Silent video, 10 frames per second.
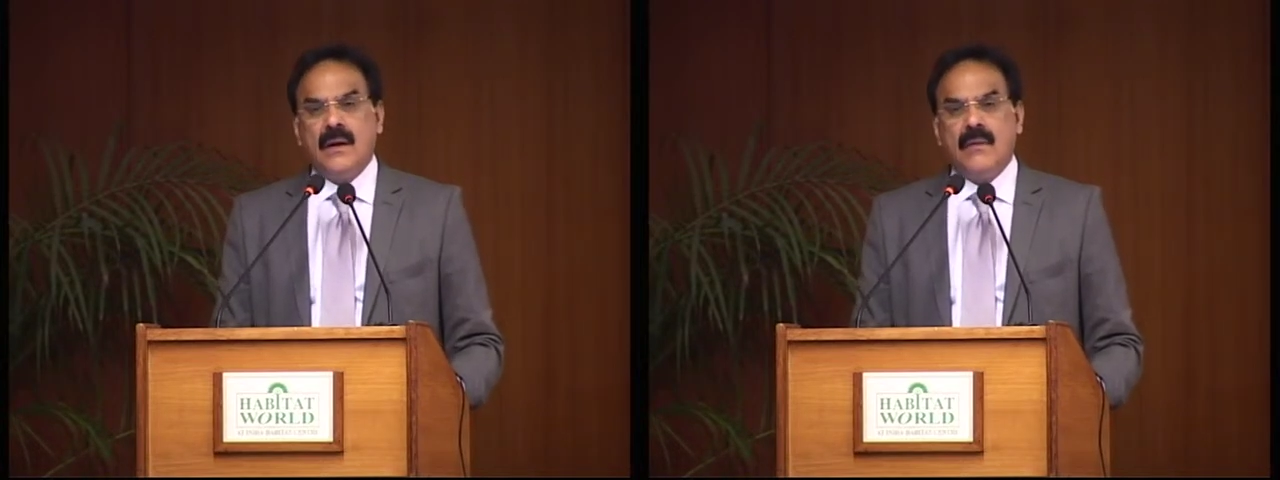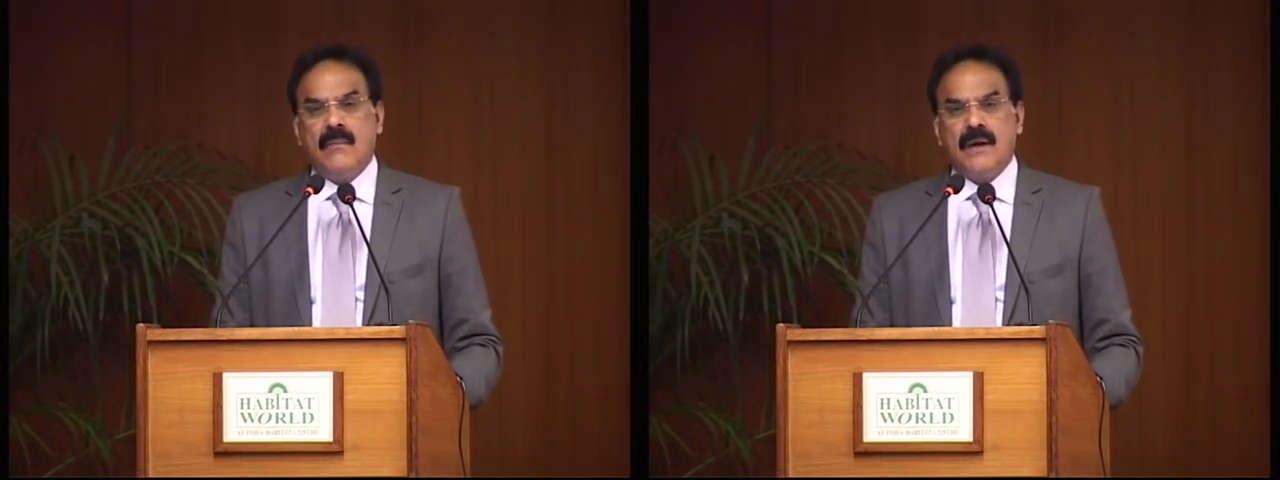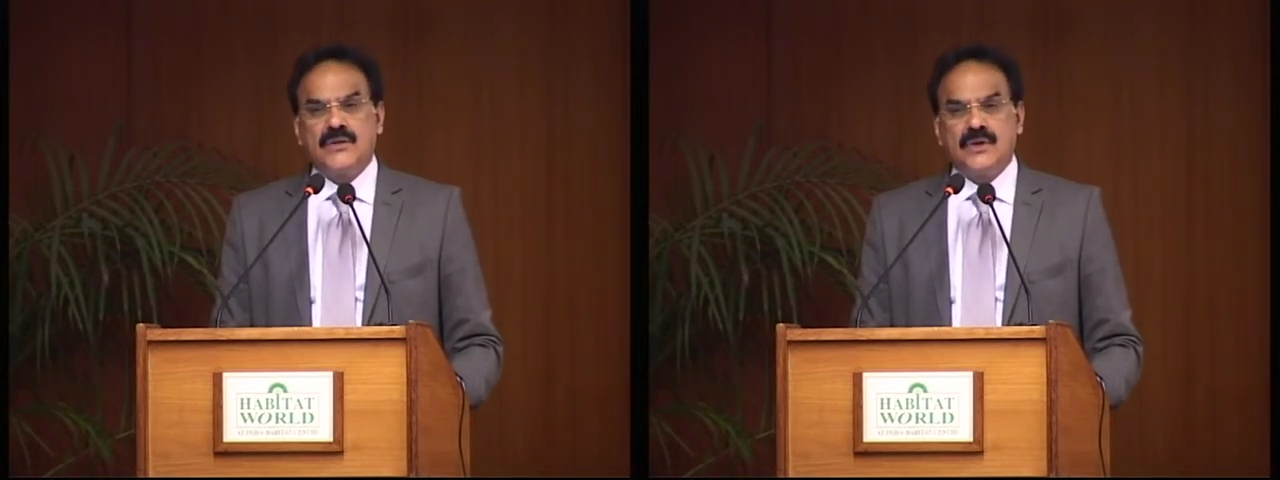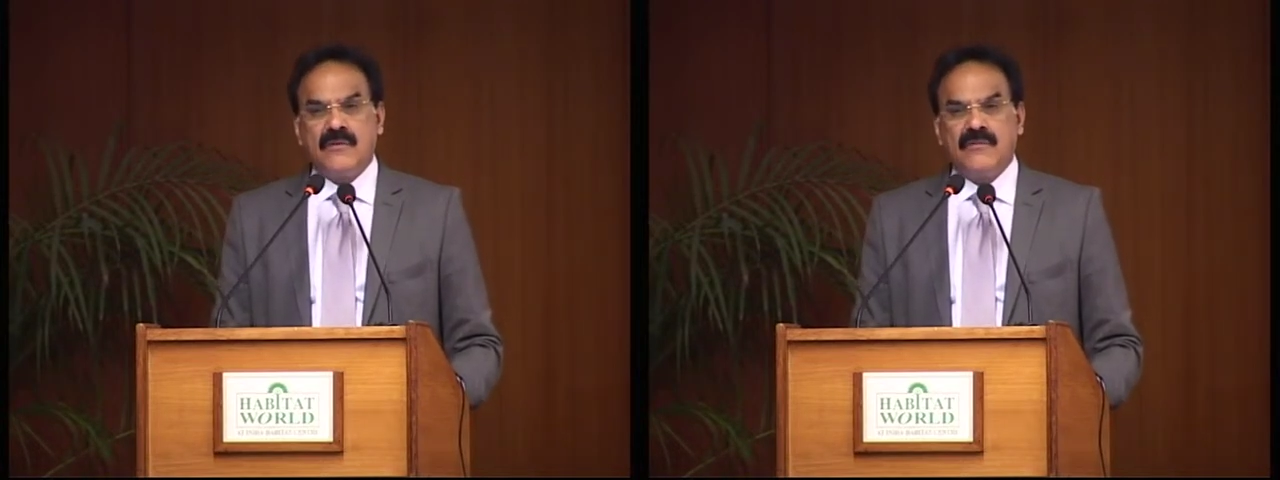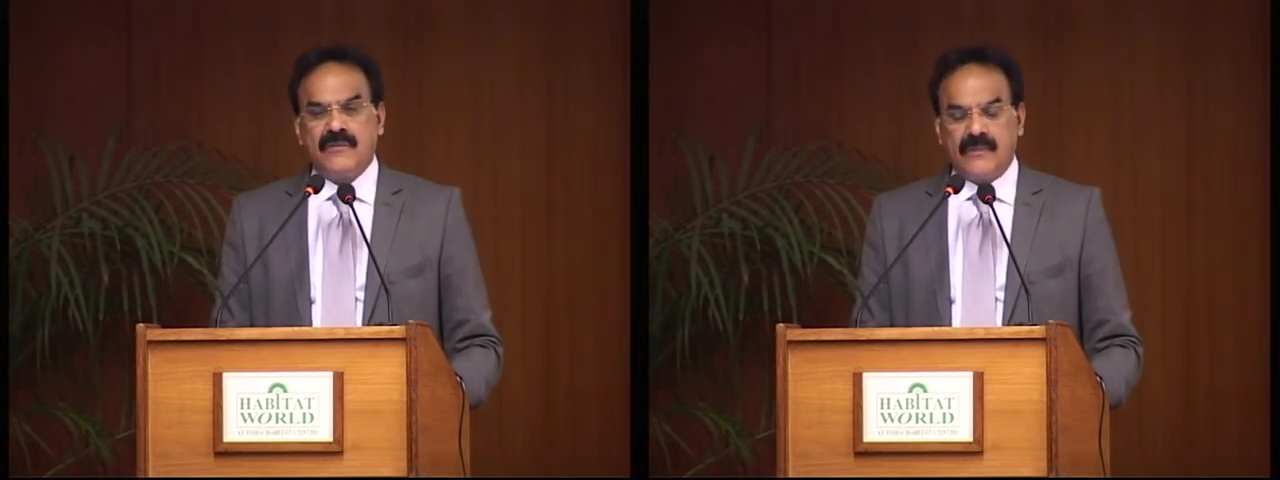much
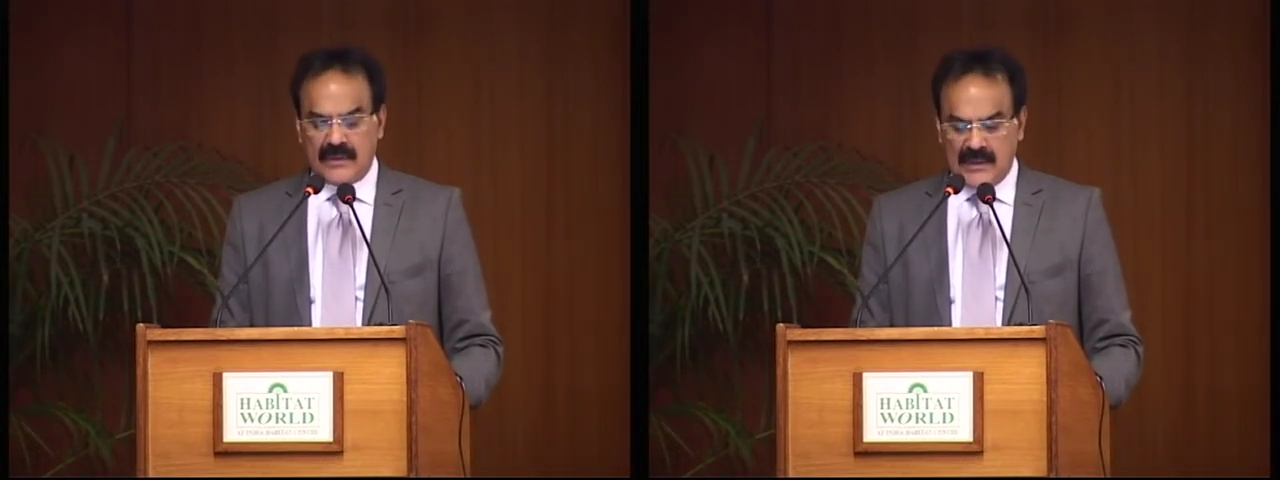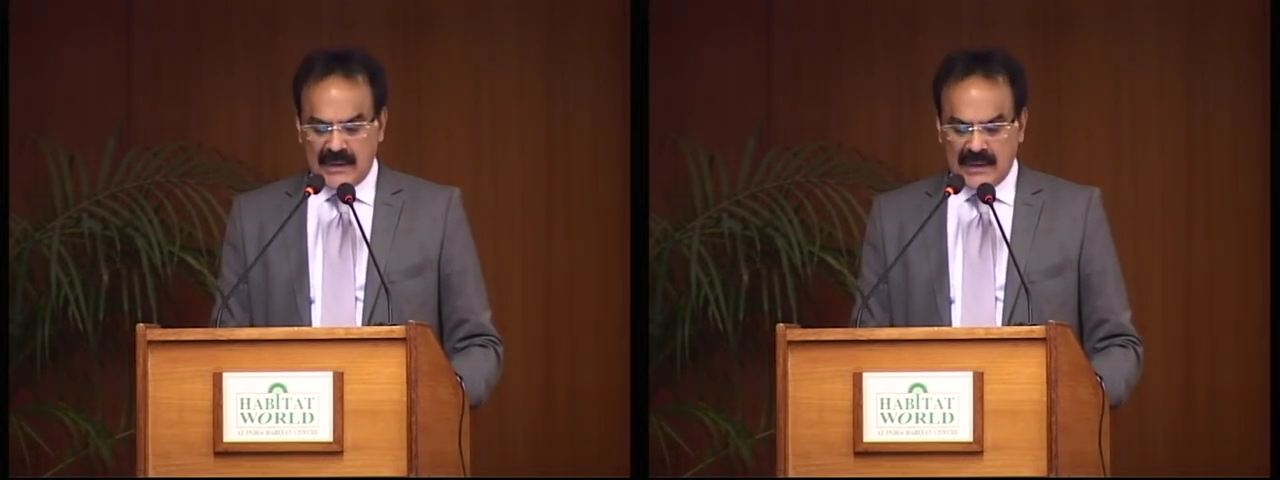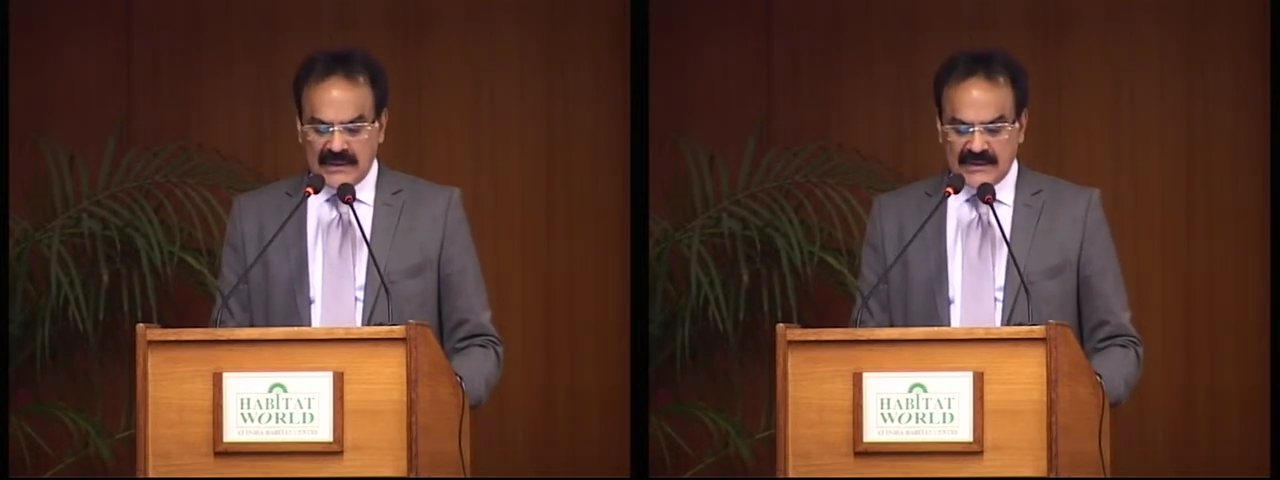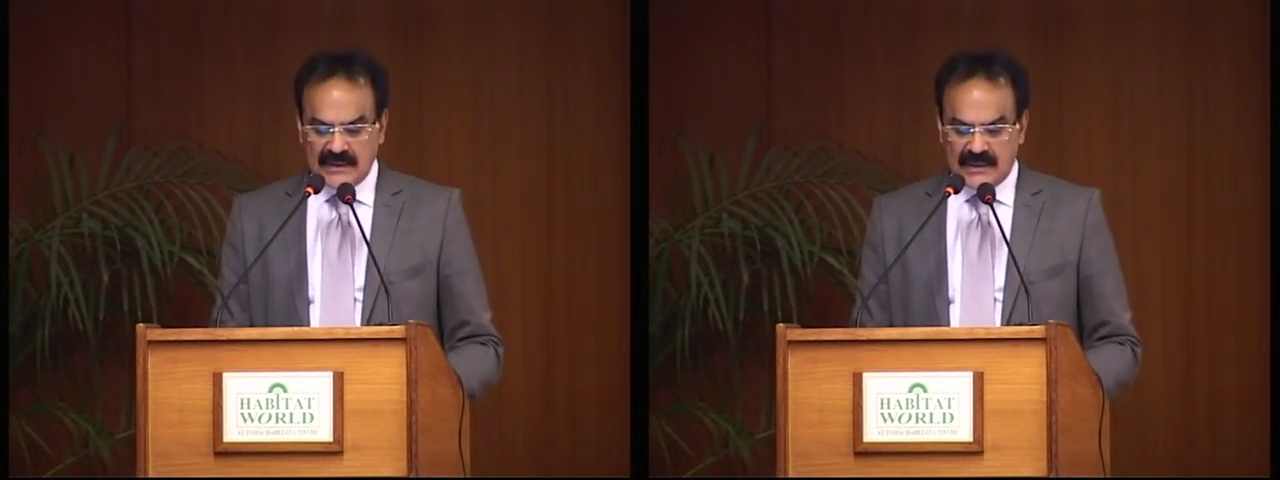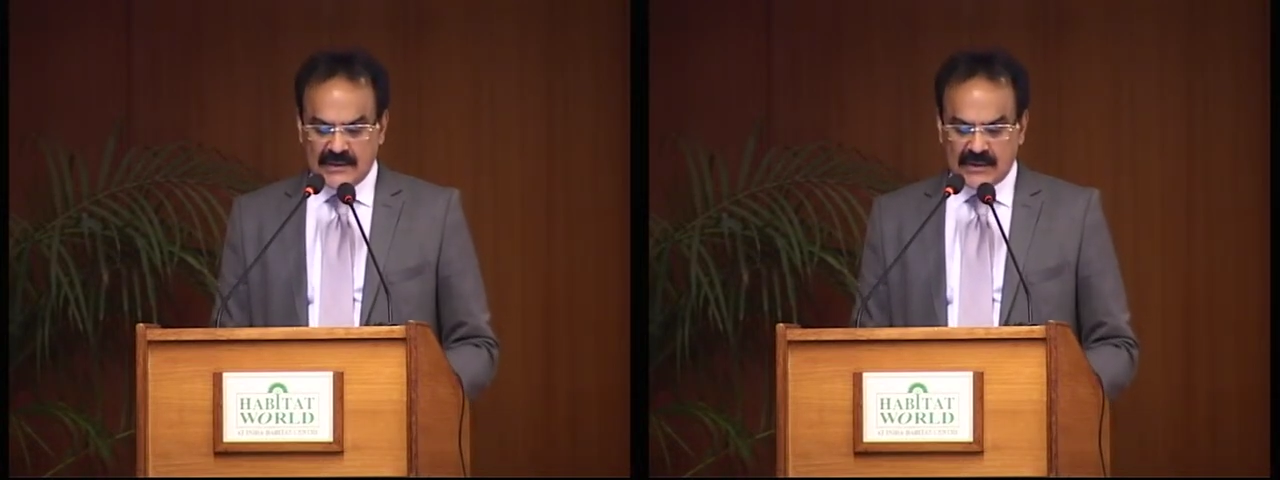of the
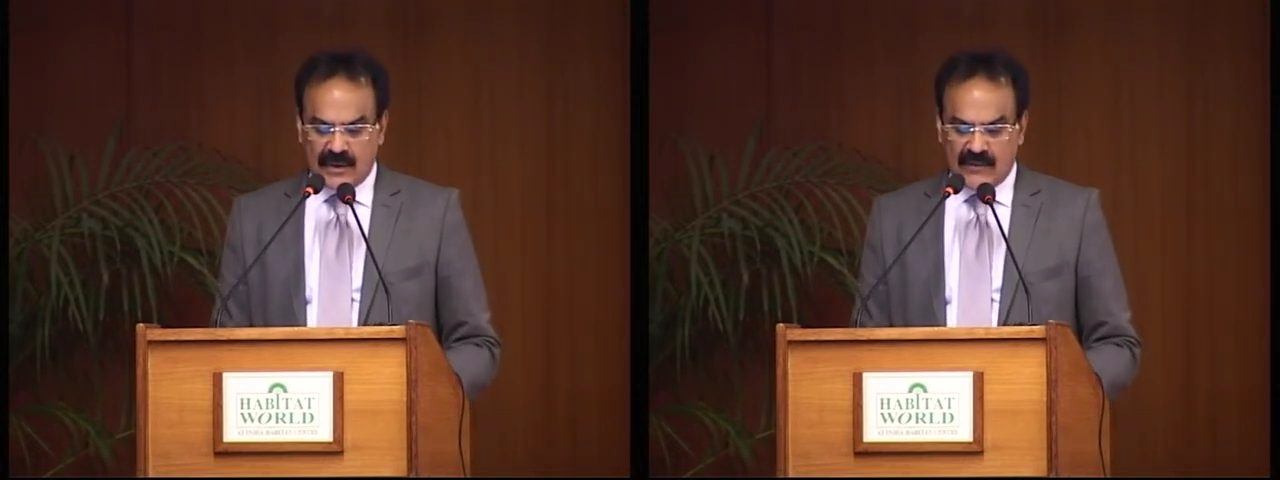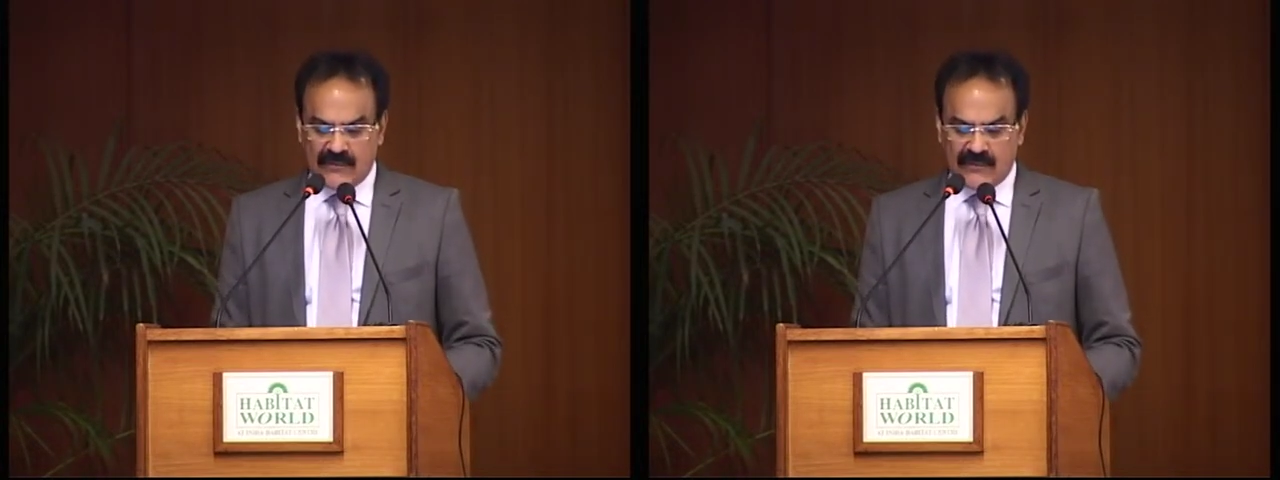concerns of